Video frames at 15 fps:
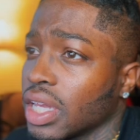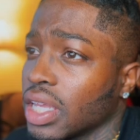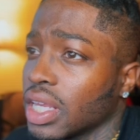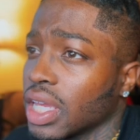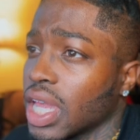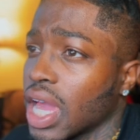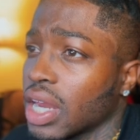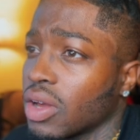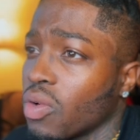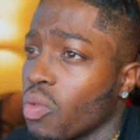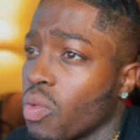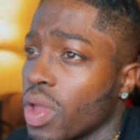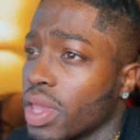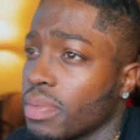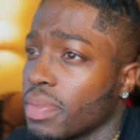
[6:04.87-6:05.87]
and it kind of
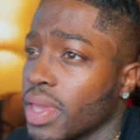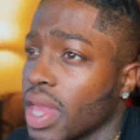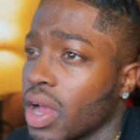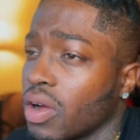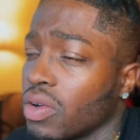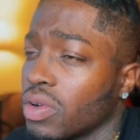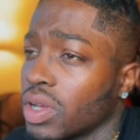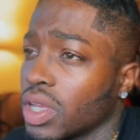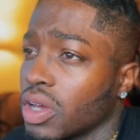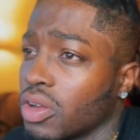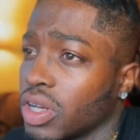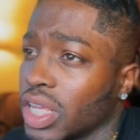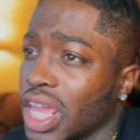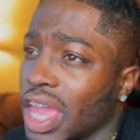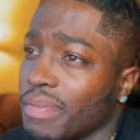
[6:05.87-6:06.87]
weaked me out and
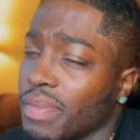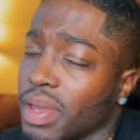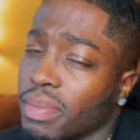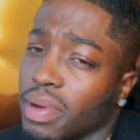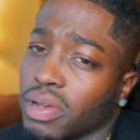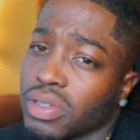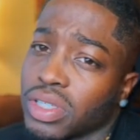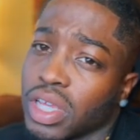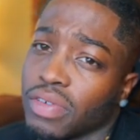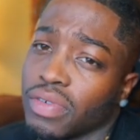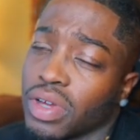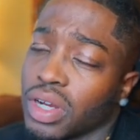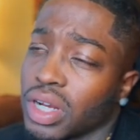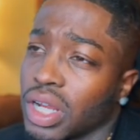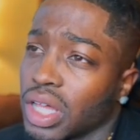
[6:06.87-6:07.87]
only gave me about
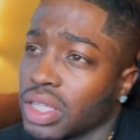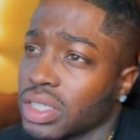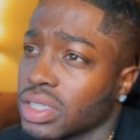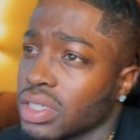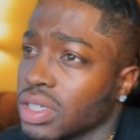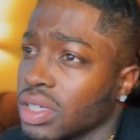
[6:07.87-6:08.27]
$700.